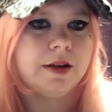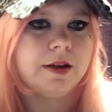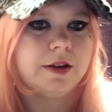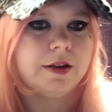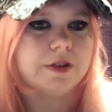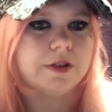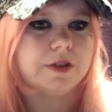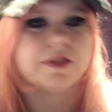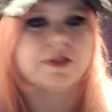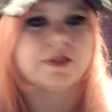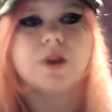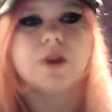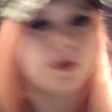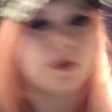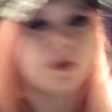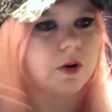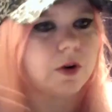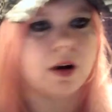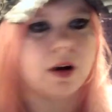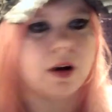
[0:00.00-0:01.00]
This
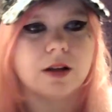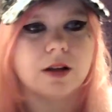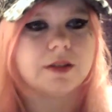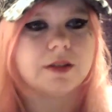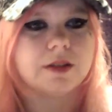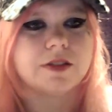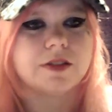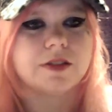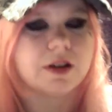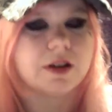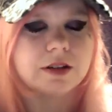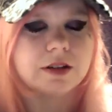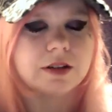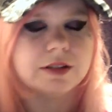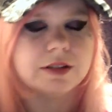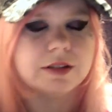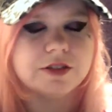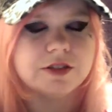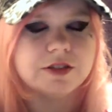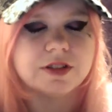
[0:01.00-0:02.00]
overall, the song
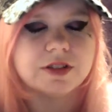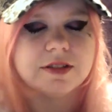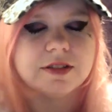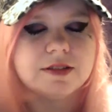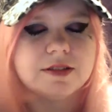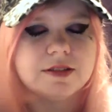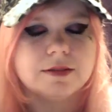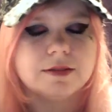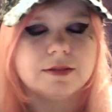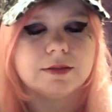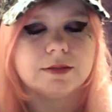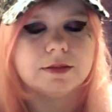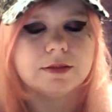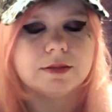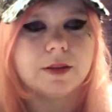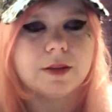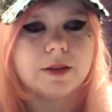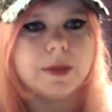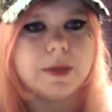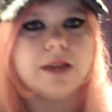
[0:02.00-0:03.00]
is just
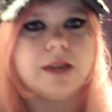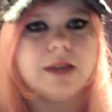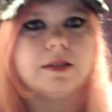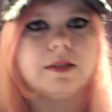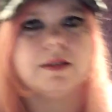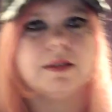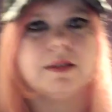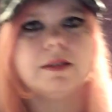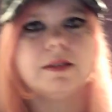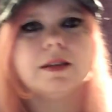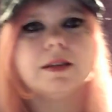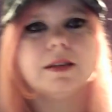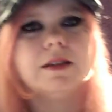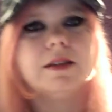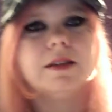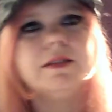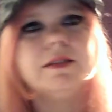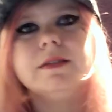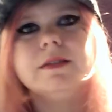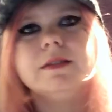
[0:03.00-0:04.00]
amazing, and
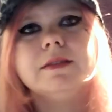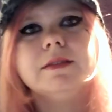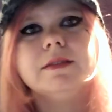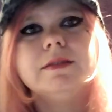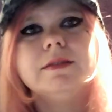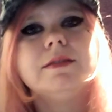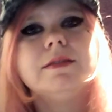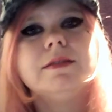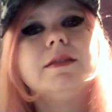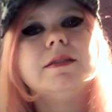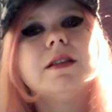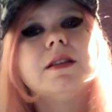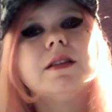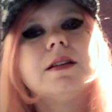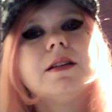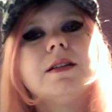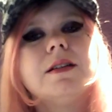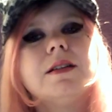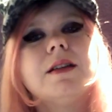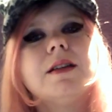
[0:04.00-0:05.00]

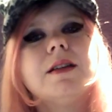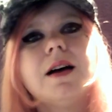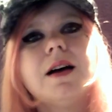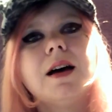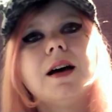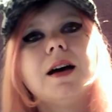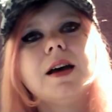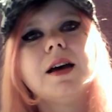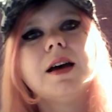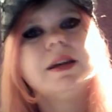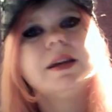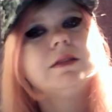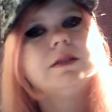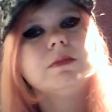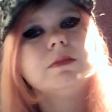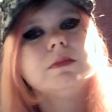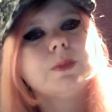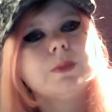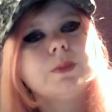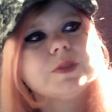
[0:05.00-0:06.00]
I
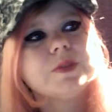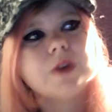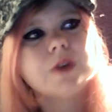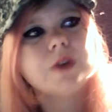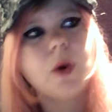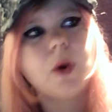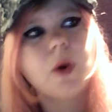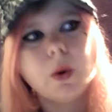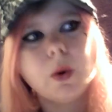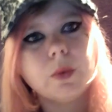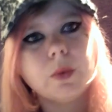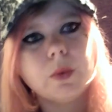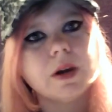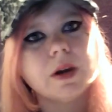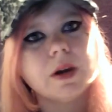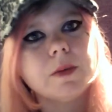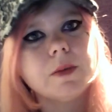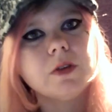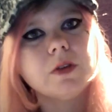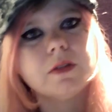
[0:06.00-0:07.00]
so want
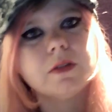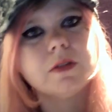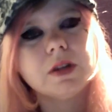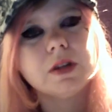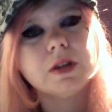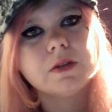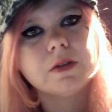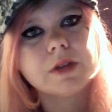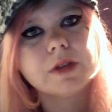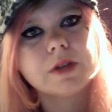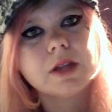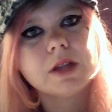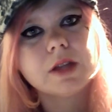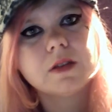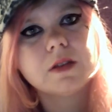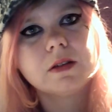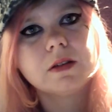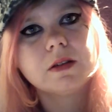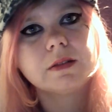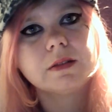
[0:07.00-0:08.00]
a music video for that song.